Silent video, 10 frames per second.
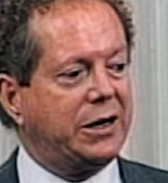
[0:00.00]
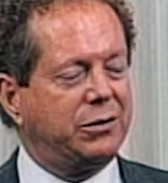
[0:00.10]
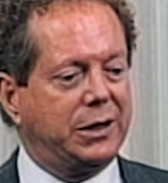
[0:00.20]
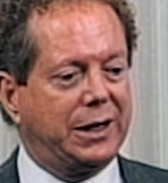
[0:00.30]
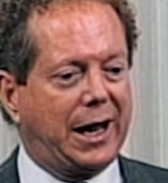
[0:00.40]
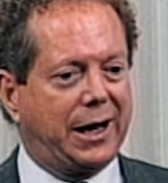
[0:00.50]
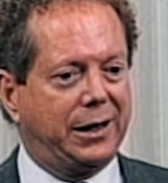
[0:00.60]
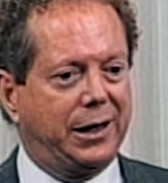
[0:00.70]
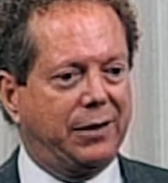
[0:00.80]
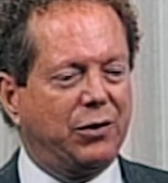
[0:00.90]
doing
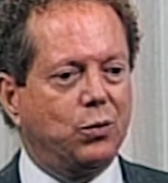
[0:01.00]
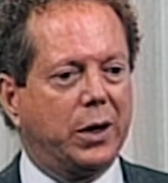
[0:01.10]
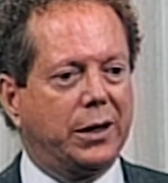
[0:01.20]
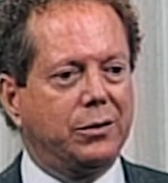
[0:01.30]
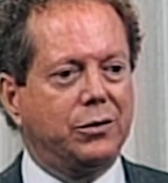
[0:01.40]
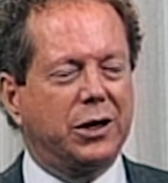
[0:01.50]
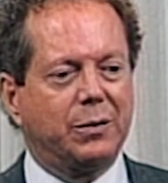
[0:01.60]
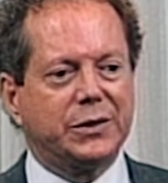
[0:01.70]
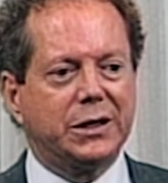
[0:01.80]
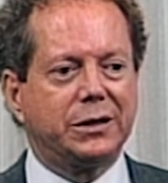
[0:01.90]
that, everyone who
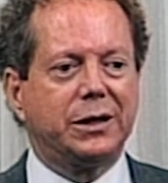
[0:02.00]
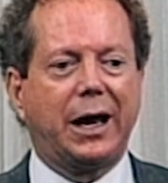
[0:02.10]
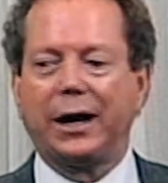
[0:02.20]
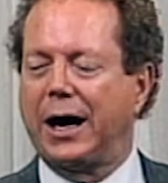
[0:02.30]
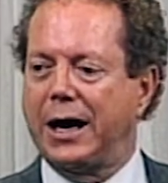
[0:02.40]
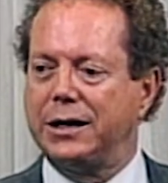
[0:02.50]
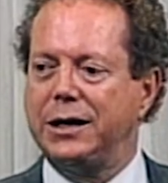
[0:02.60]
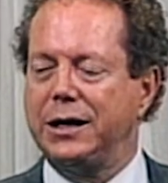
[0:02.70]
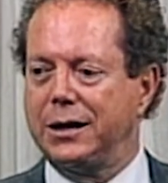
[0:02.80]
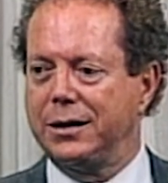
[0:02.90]
comes into that
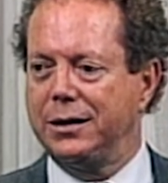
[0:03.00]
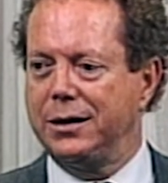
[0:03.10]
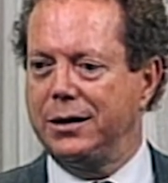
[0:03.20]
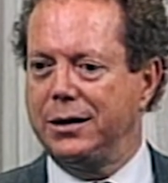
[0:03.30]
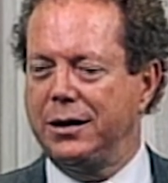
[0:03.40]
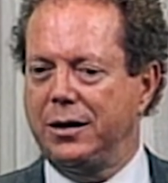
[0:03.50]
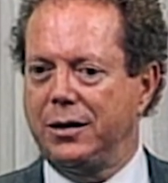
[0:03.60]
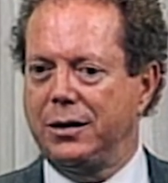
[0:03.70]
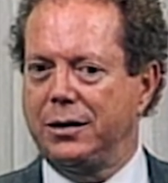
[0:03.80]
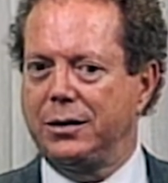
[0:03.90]
idea
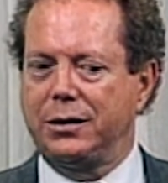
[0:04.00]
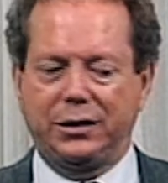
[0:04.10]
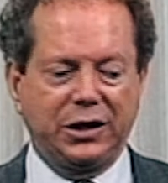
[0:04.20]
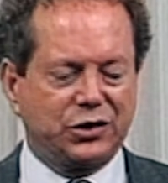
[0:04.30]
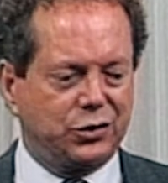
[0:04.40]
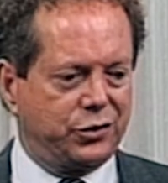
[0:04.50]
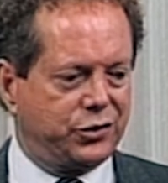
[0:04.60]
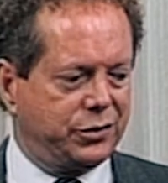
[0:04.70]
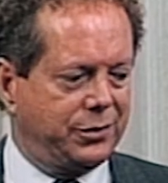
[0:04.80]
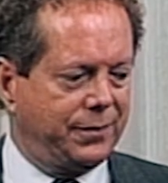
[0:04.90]
gets
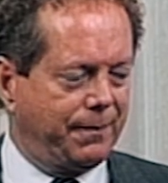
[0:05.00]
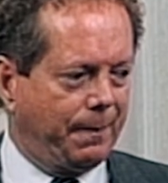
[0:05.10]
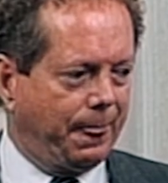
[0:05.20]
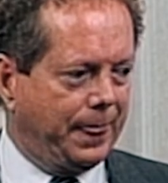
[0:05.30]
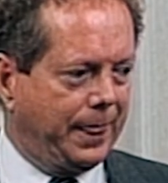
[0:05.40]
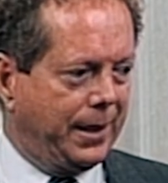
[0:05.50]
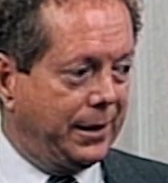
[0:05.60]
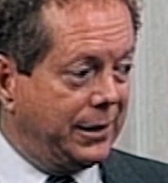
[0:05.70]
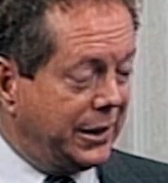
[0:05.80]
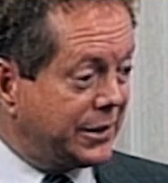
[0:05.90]
nurtured,
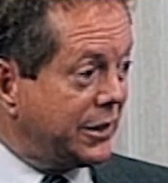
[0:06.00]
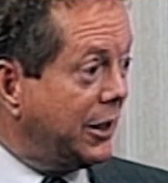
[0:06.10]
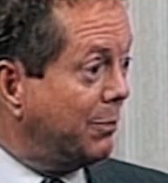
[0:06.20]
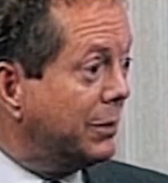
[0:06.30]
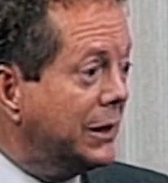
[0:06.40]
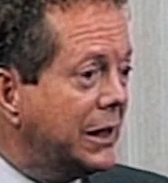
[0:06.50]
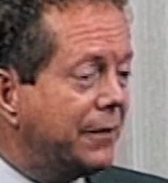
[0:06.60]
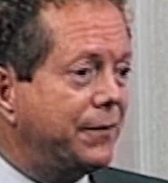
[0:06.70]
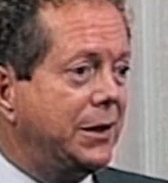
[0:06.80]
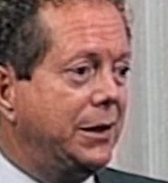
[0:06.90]
gets
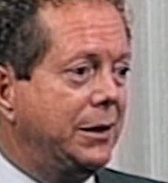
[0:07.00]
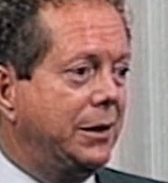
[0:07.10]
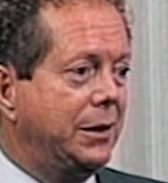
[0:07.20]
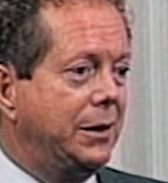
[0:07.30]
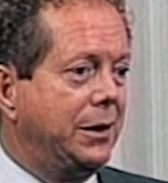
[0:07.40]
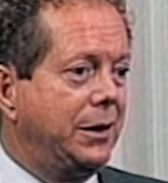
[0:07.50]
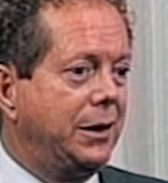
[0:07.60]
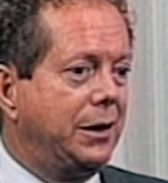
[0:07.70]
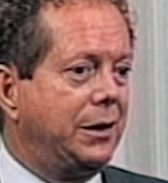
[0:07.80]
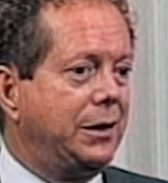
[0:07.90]
uplifted,
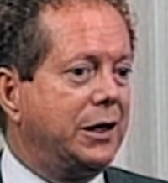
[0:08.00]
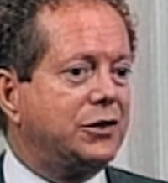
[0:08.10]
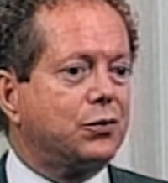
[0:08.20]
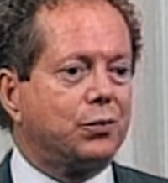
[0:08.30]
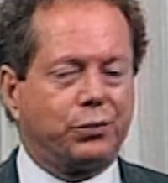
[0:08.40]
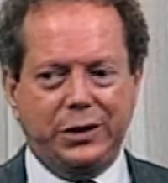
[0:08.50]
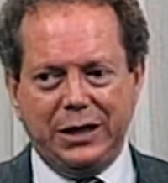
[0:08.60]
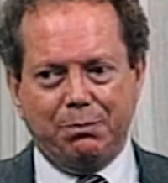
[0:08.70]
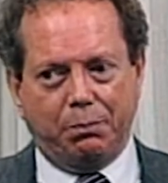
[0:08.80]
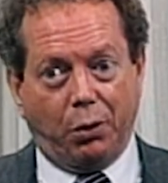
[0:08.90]
gets
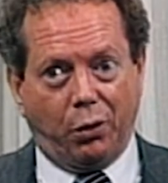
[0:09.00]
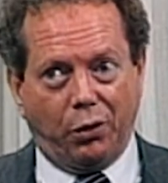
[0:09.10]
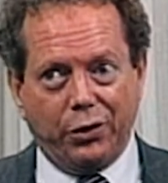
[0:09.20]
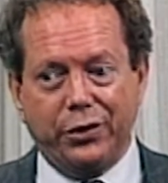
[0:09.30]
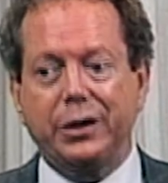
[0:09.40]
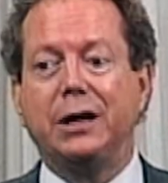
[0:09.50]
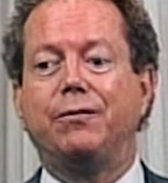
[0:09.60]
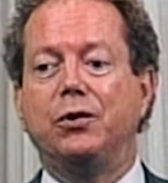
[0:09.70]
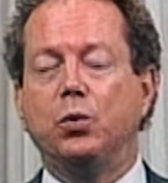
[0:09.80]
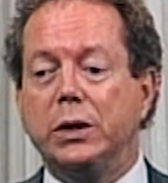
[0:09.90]
reborn,
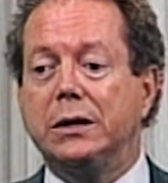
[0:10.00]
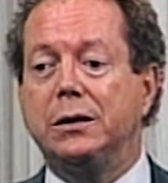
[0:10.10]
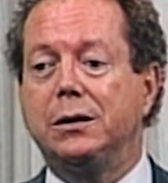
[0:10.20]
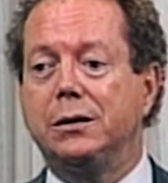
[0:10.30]
if you will,